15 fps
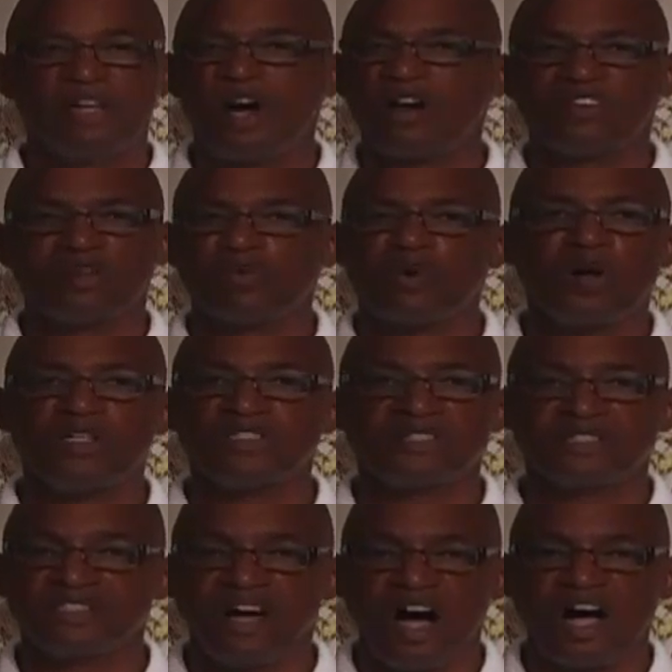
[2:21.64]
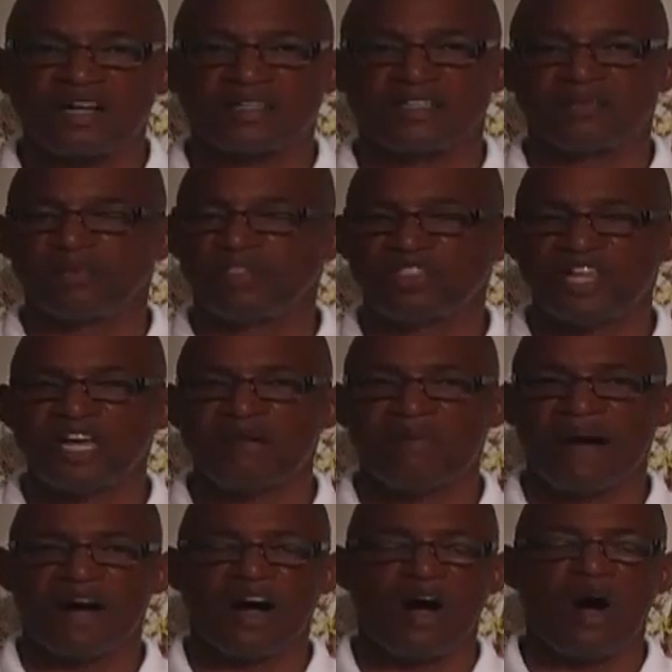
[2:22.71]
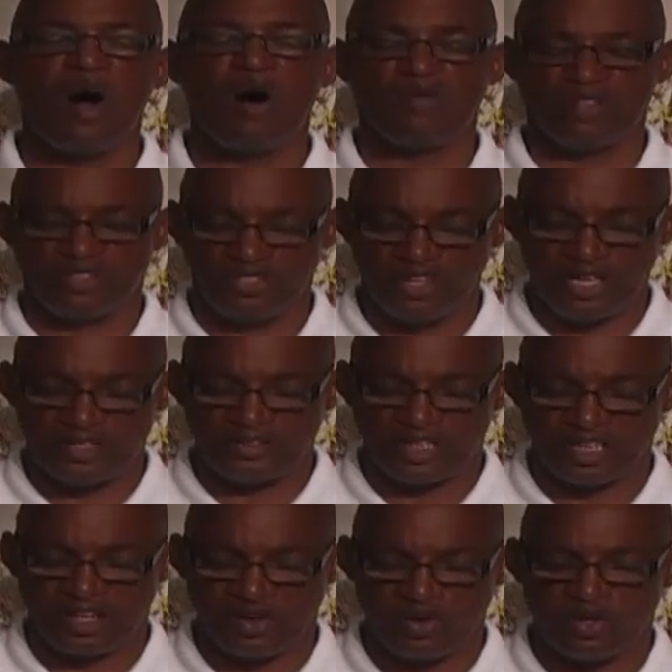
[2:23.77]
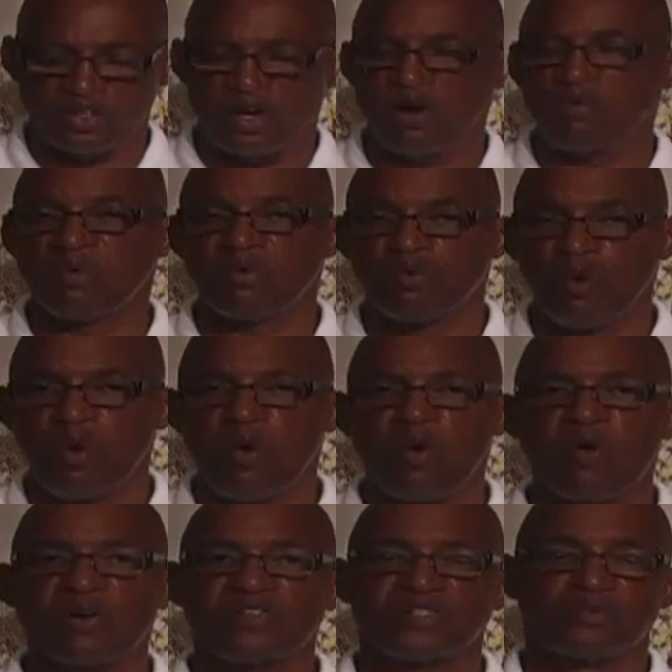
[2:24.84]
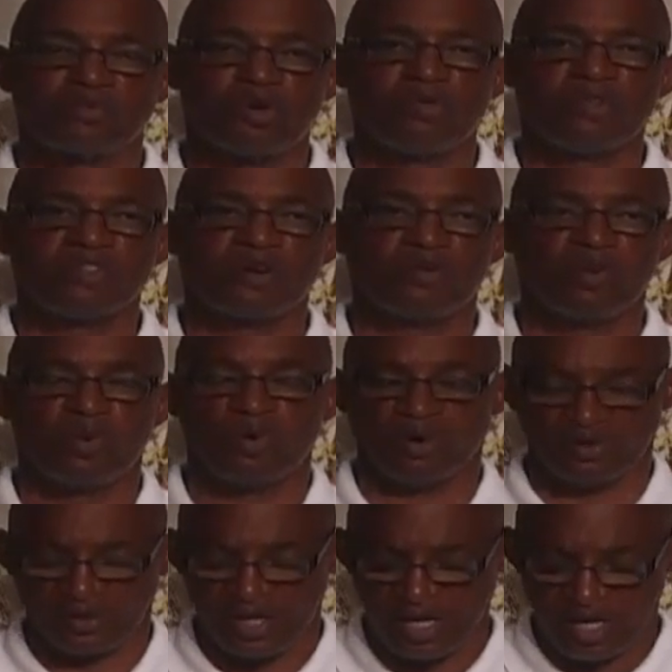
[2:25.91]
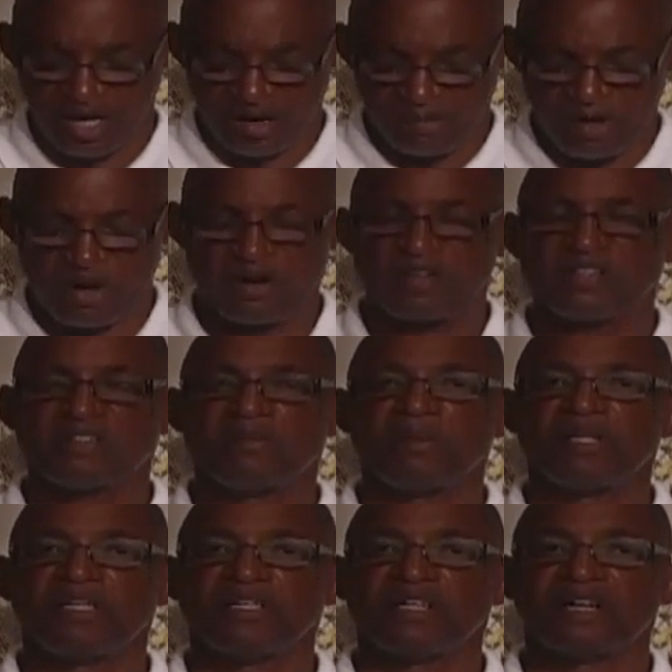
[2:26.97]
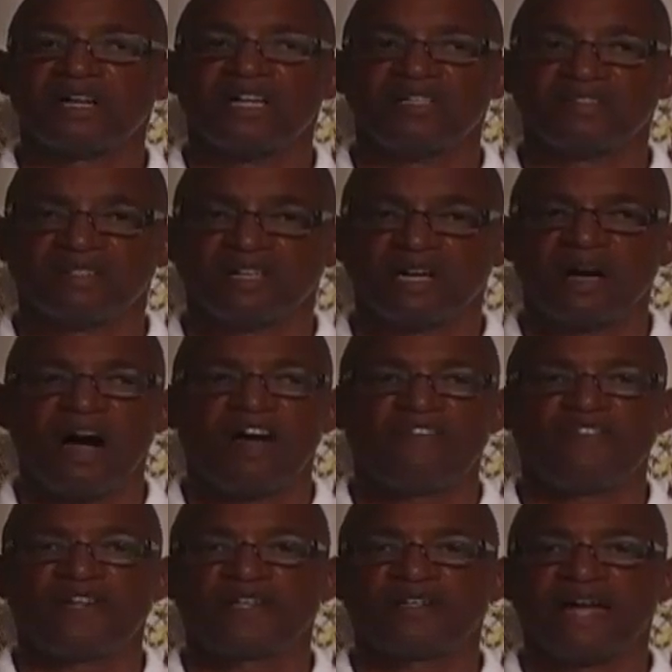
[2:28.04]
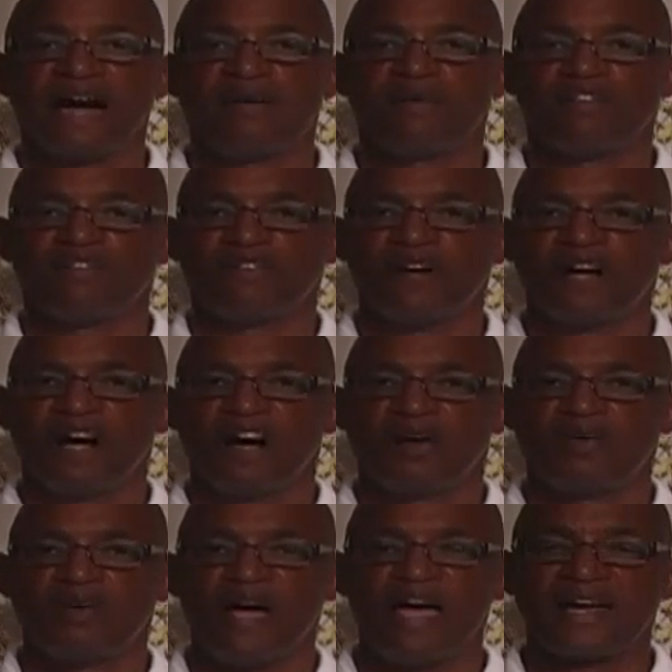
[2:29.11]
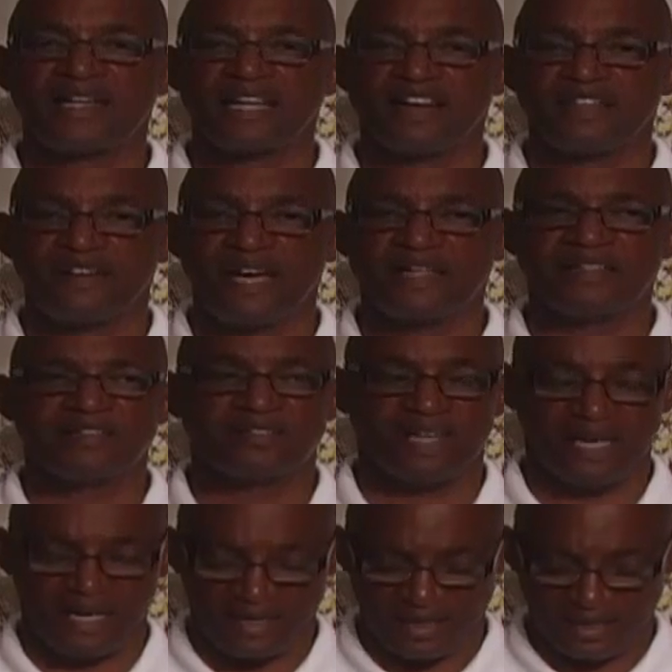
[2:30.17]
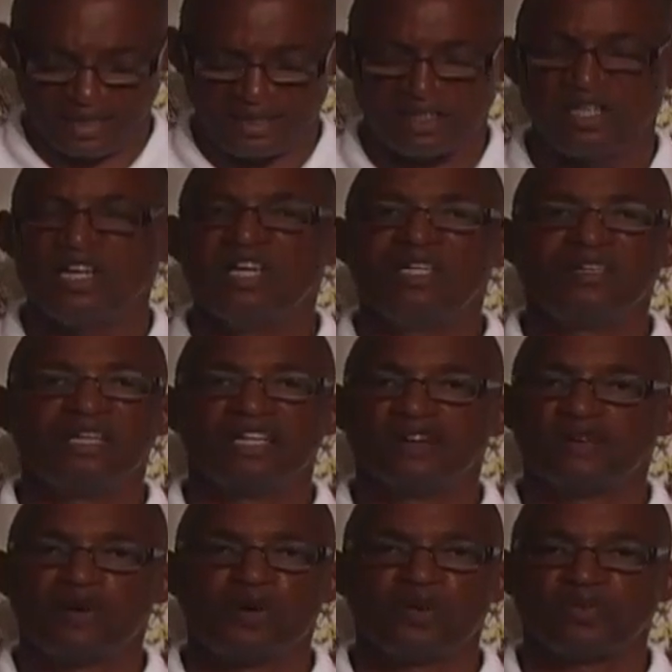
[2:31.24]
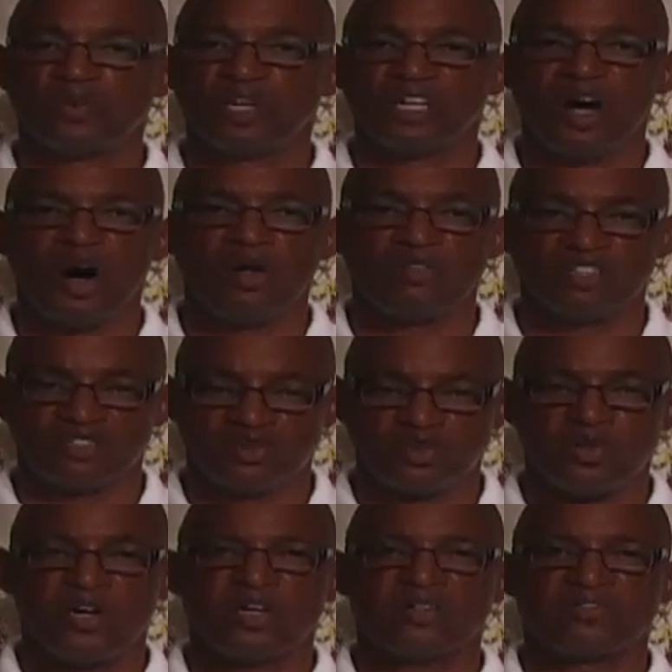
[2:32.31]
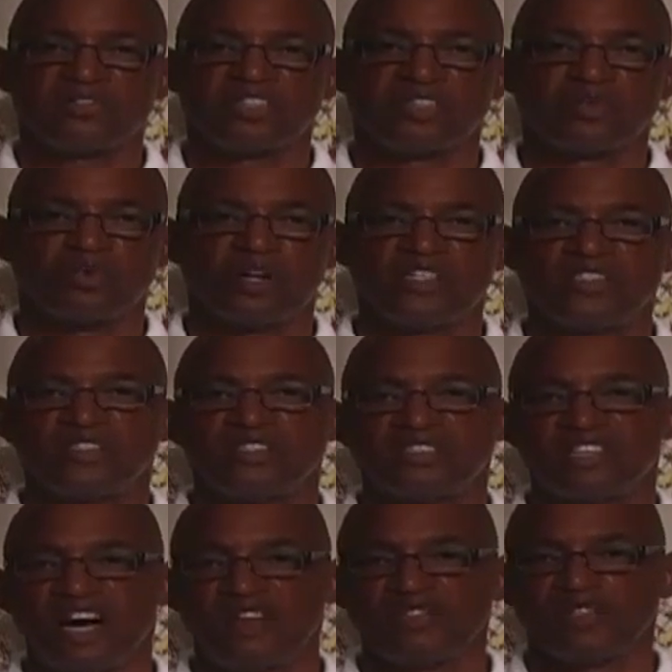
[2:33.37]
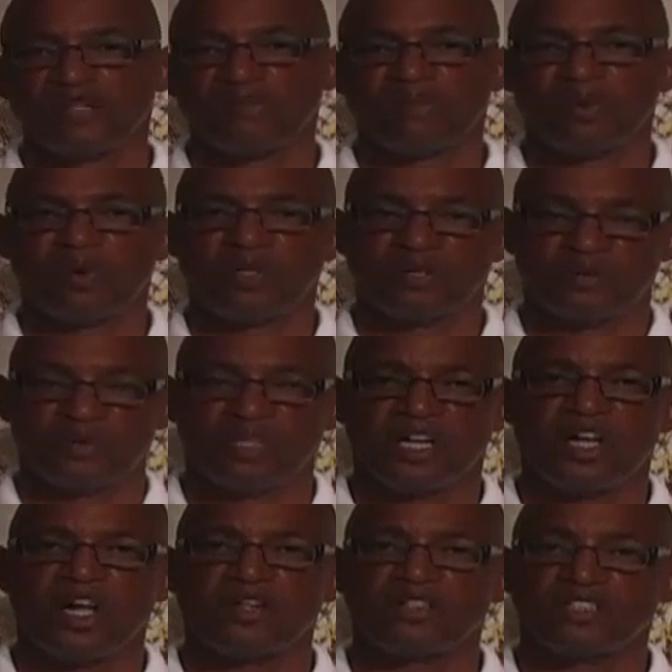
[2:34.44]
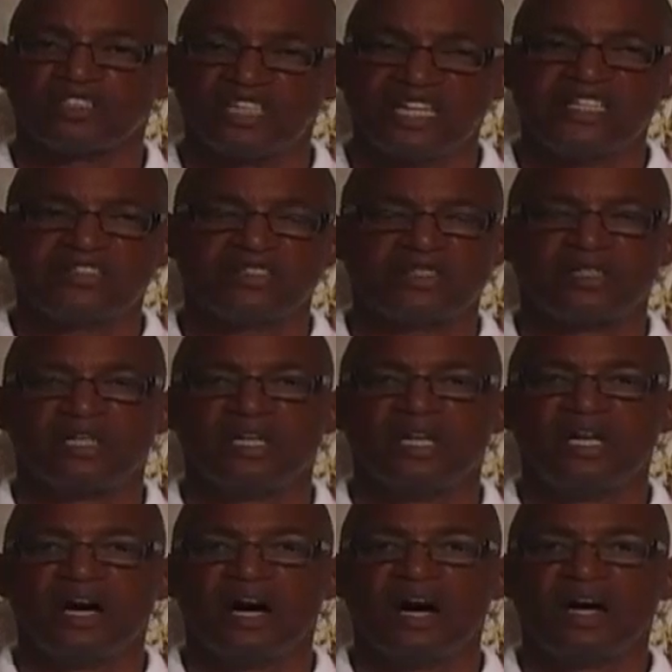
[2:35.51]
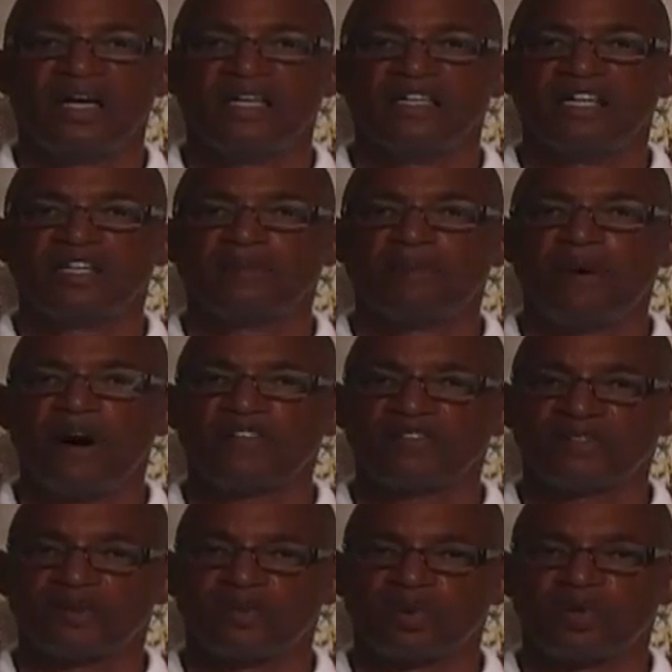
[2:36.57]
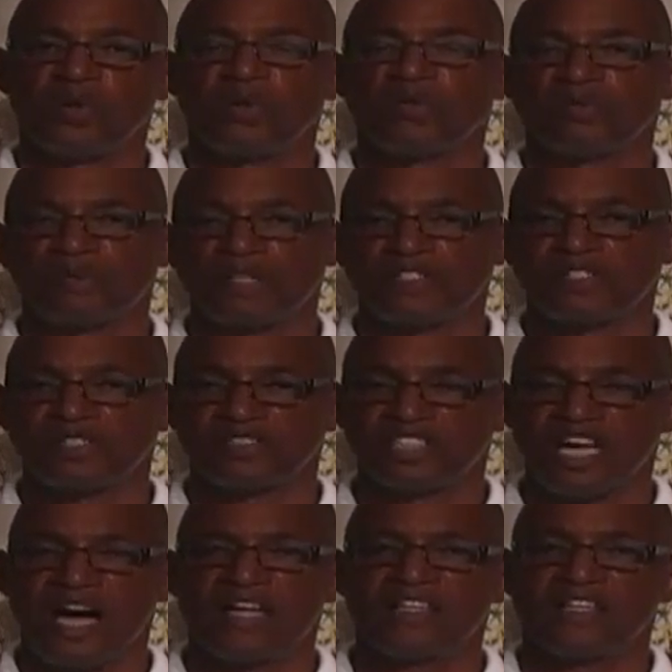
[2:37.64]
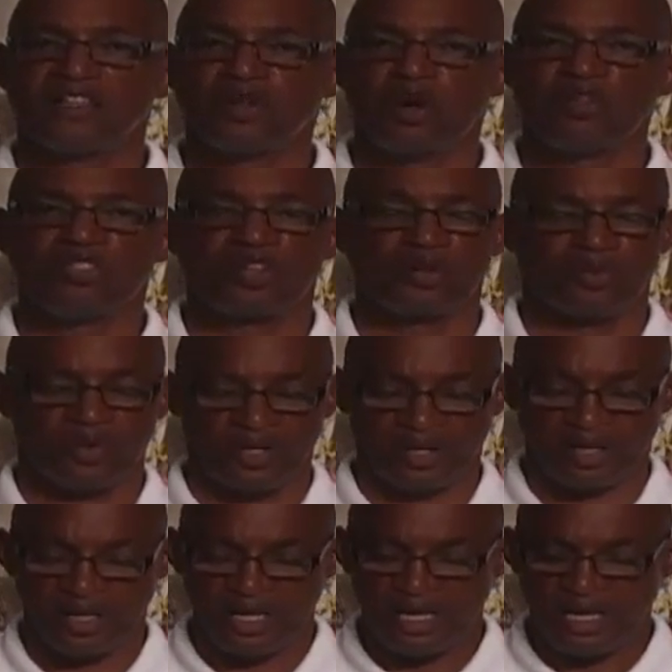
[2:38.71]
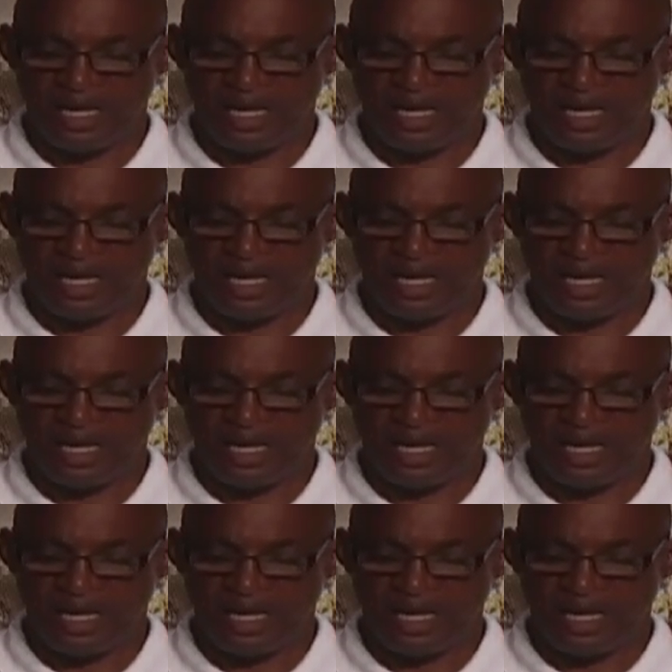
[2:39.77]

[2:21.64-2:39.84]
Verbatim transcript: Because the world is in darkness. We think about all the things that are going on with wars and rumors of wars. America been in is in a conflict now with Iraq and Afghanistan. And then, then of course, we got all the drug situation south of the border, and we got all the tension uh, in other parts of the world, especially China and North Korea.